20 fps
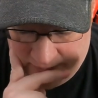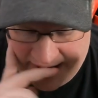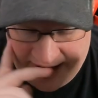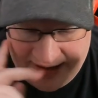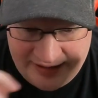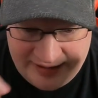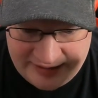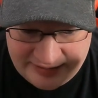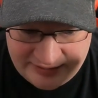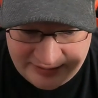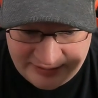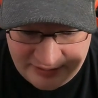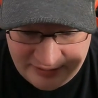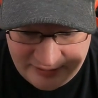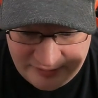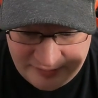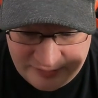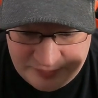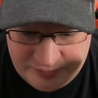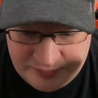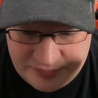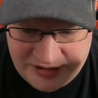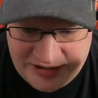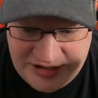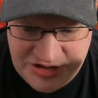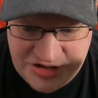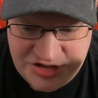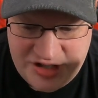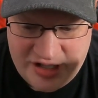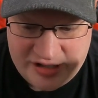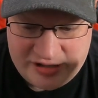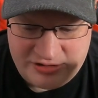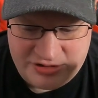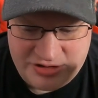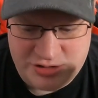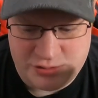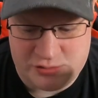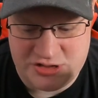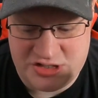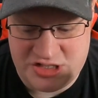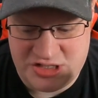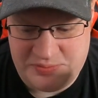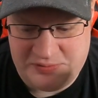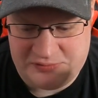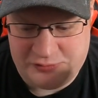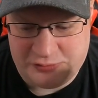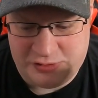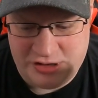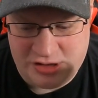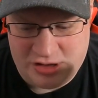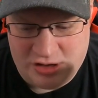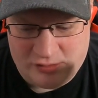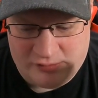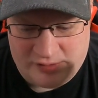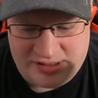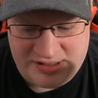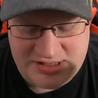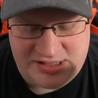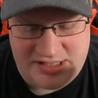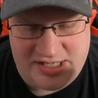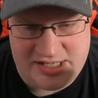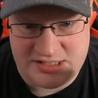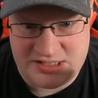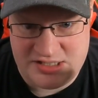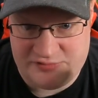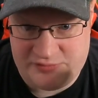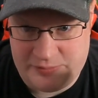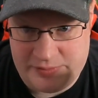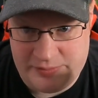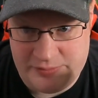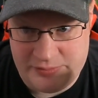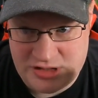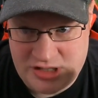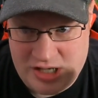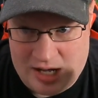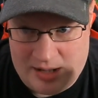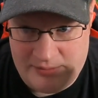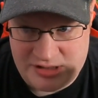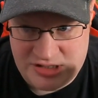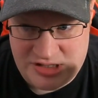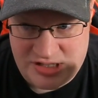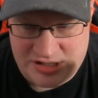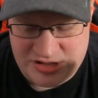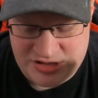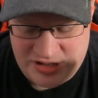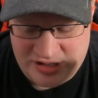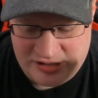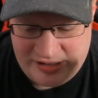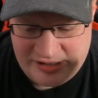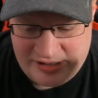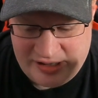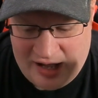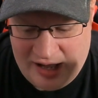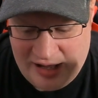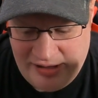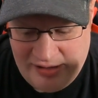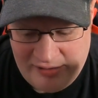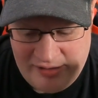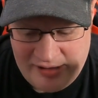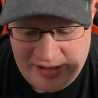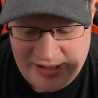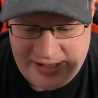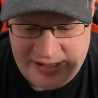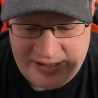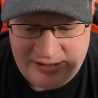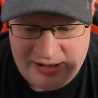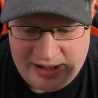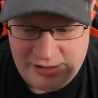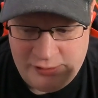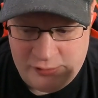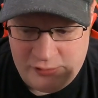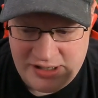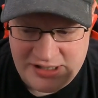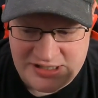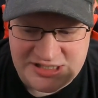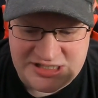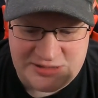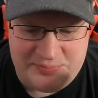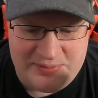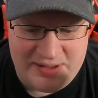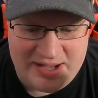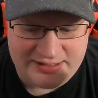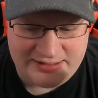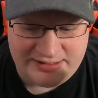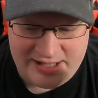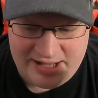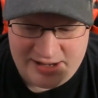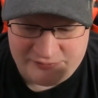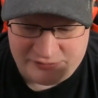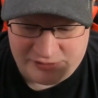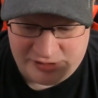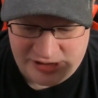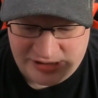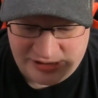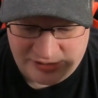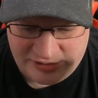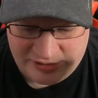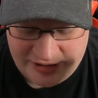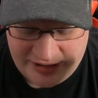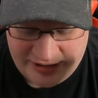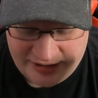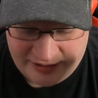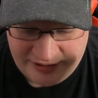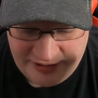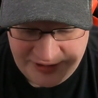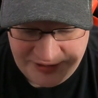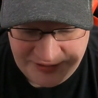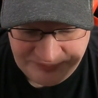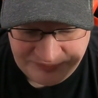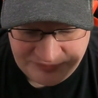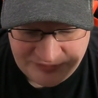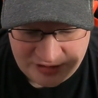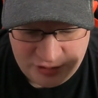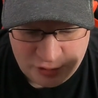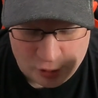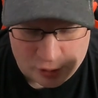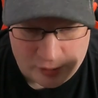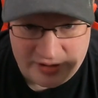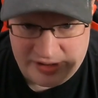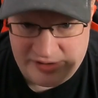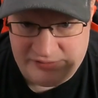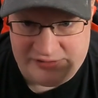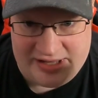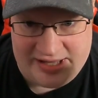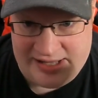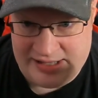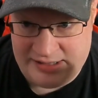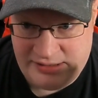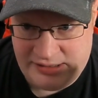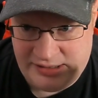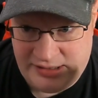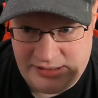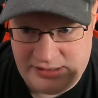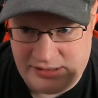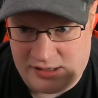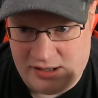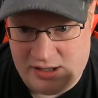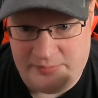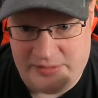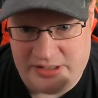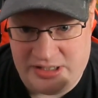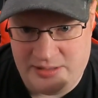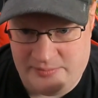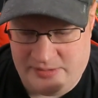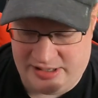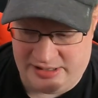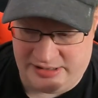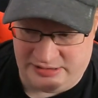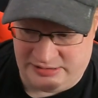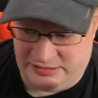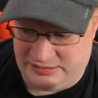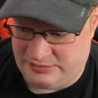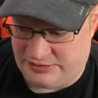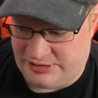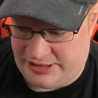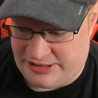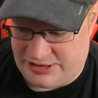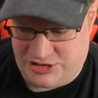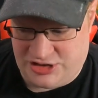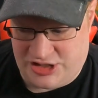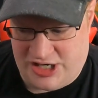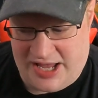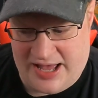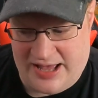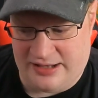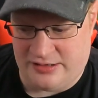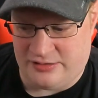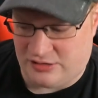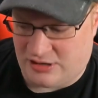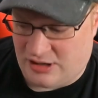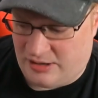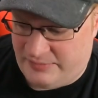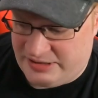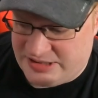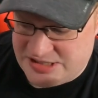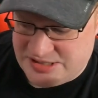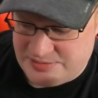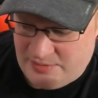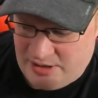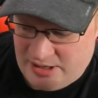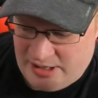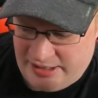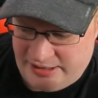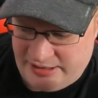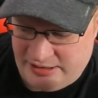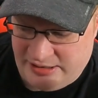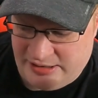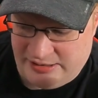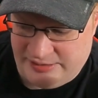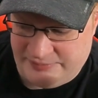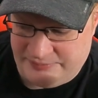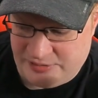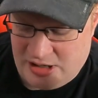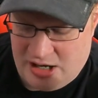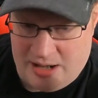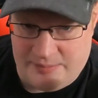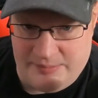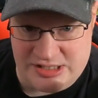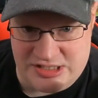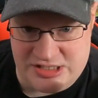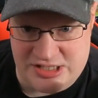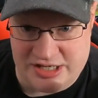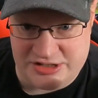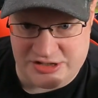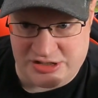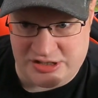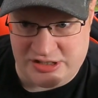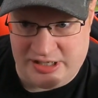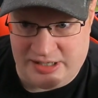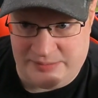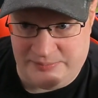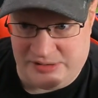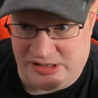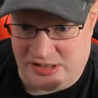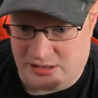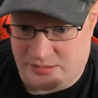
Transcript: A, please check your sources before you go around saying stuff in people's comment section. Like, I, again, I don't expect every, like, normative Andy to come into my like chat or come into my um, comment section and be the